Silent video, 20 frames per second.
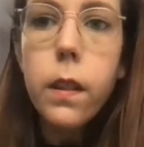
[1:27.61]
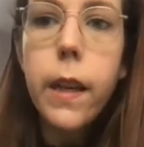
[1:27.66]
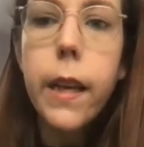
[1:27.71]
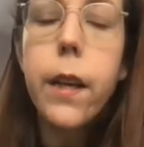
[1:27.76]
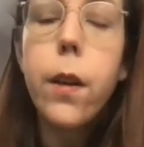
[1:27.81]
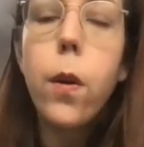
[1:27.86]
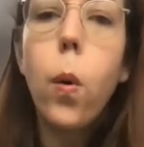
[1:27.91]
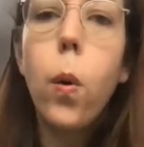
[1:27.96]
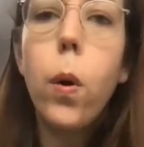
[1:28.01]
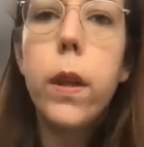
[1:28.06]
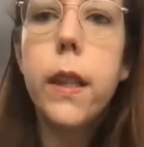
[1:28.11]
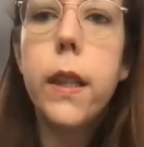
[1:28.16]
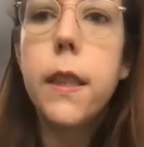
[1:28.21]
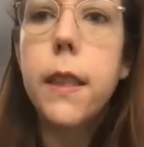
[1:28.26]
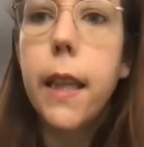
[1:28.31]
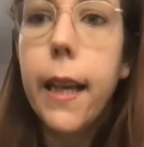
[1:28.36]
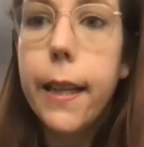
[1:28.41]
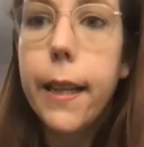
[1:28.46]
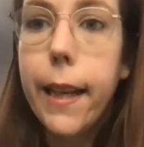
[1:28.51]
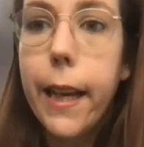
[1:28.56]
in order
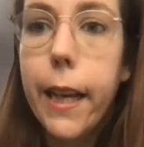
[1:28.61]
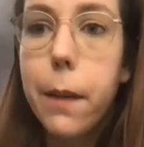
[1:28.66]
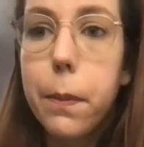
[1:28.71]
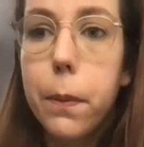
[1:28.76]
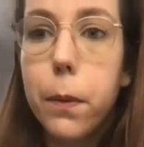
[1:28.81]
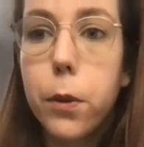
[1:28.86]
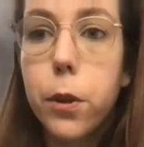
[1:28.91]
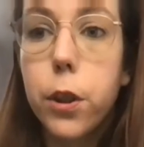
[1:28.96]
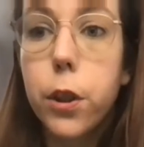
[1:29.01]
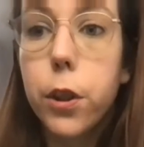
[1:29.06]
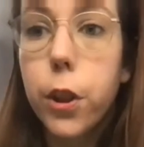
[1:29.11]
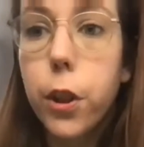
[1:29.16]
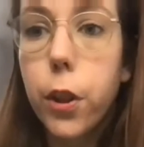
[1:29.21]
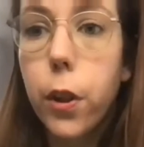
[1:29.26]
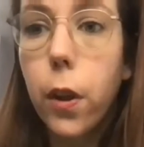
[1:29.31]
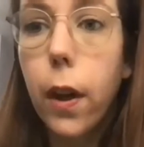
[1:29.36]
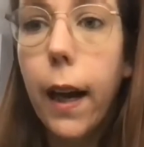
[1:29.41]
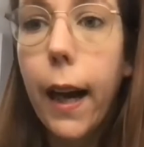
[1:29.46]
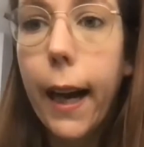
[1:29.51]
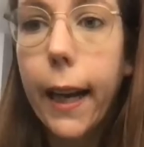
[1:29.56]
to enable
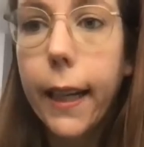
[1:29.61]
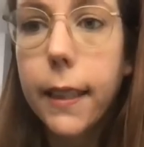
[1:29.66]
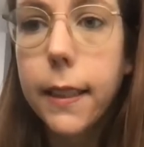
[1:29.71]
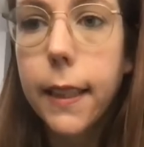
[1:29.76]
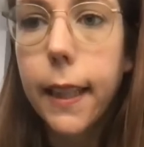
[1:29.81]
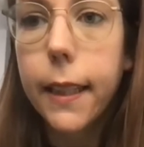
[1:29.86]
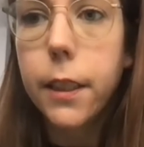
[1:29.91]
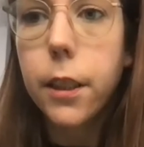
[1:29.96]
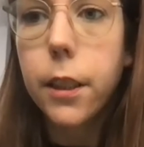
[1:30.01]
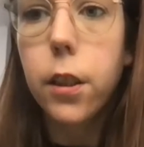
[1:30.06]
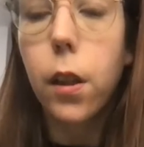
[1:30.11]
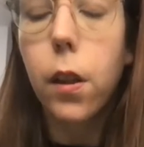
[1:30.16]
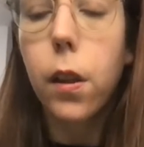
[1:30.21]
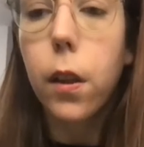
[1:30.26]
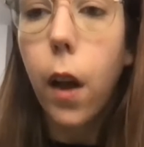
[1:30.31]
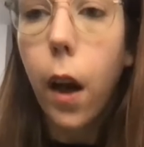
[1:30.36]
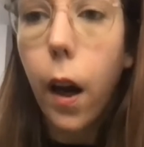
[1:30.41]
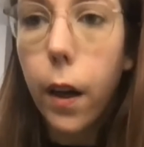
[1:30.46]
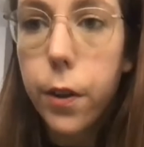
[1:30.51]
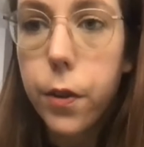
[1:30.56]
secure access to
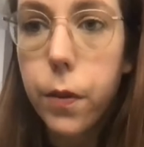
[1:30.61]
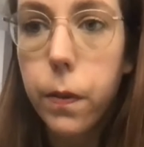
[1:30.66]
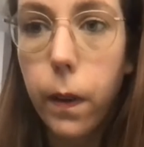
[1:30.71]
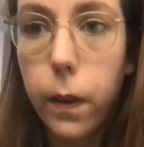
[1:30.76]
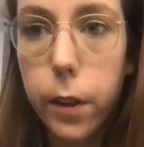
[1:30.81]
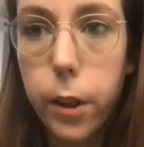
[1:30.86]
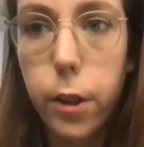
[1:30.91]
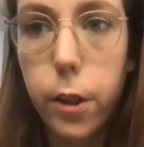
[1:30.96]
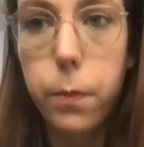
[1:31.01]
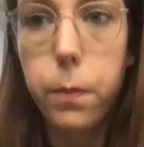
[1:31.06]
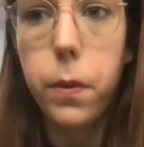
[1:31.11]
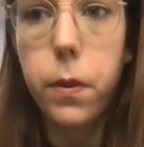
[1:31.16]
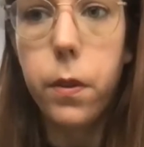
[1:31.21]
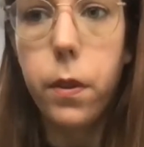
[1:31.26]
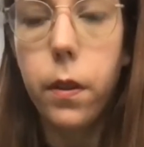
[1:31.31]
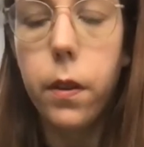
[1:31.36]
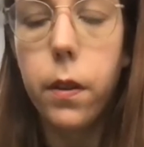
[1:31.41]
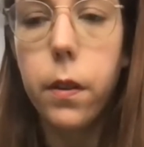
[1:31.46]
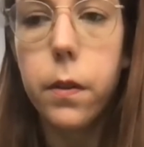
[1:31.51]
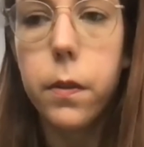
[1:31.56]
large volumes
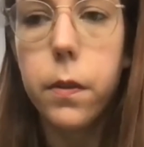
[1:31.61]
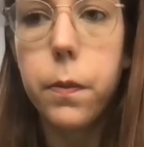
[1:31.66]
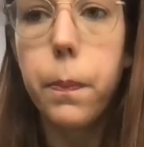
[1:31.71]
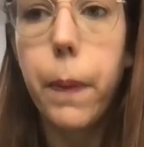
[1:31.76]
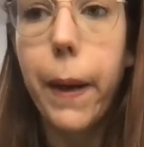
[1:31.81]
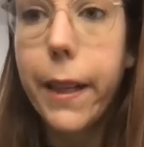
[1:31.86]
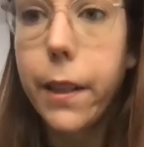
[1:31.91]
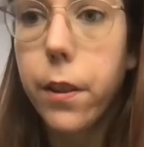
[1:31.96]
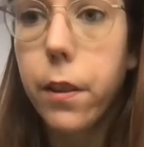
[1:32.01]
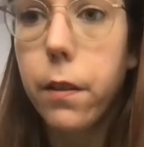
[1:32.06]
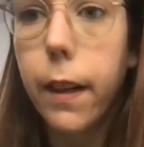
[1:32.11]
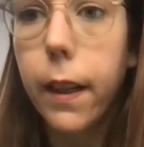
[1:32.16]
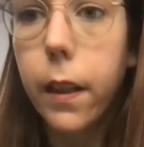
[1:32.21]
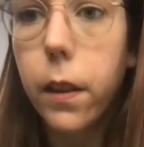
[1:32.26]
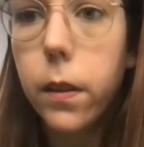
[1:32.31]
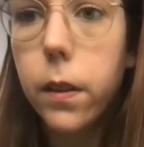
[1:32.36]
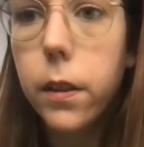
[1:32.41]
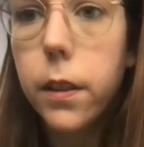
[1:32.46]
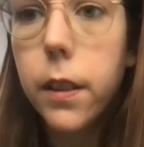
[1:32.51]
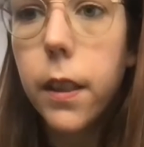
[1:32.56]
of patient
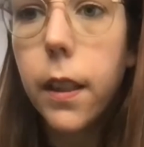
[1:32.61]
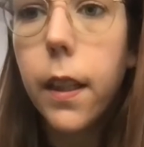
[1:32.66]
records